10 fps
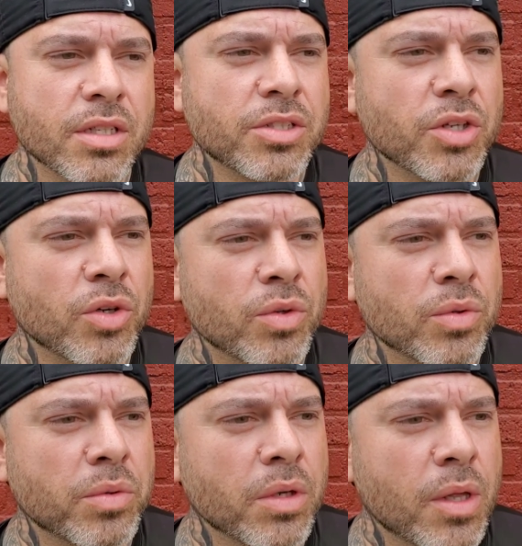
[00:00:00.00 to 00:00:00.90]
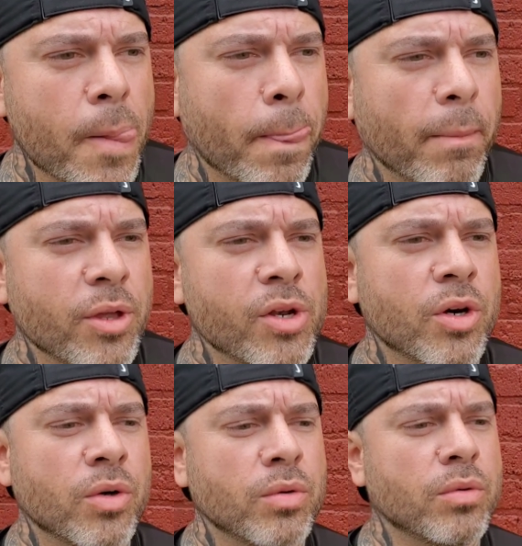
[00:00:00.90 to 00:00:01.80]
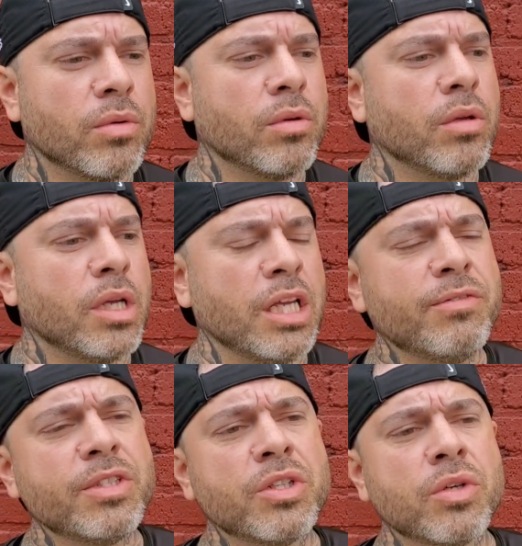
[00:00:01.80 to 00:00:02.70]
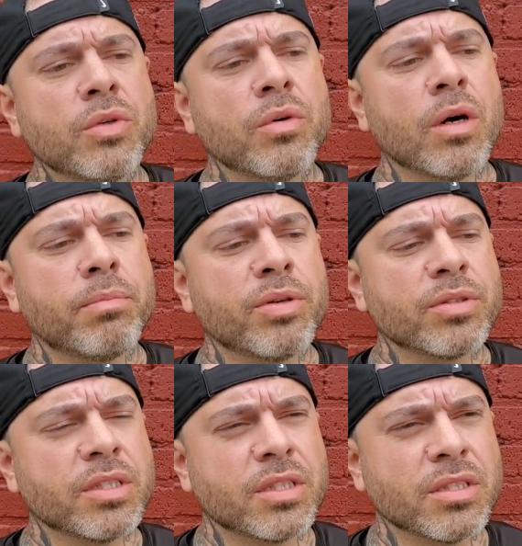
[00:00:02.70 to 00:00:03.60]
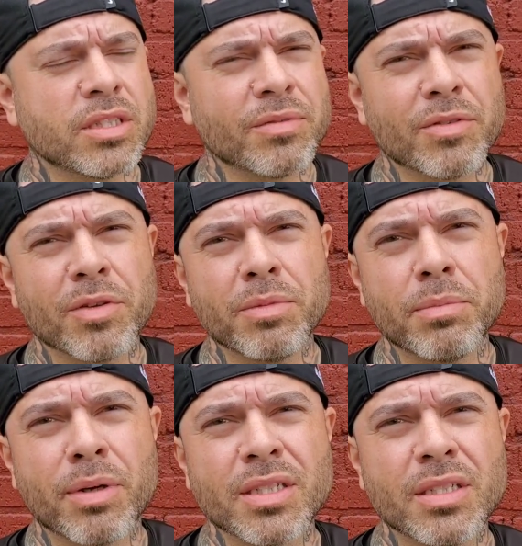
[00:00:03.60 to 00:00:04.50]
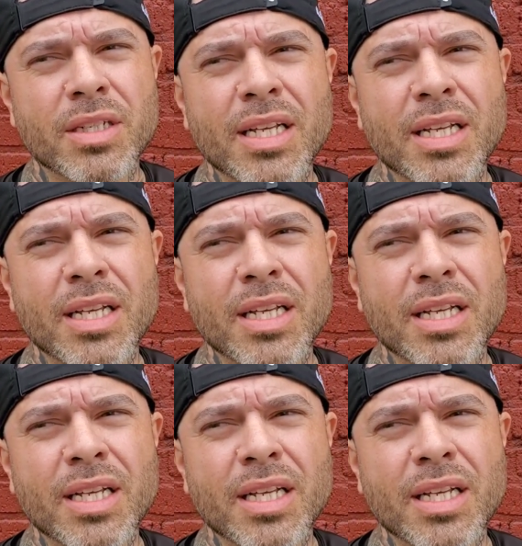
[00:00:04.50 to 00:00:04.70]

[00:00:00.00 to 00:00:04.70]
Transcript: So, you know, even though a person can suffer from depression,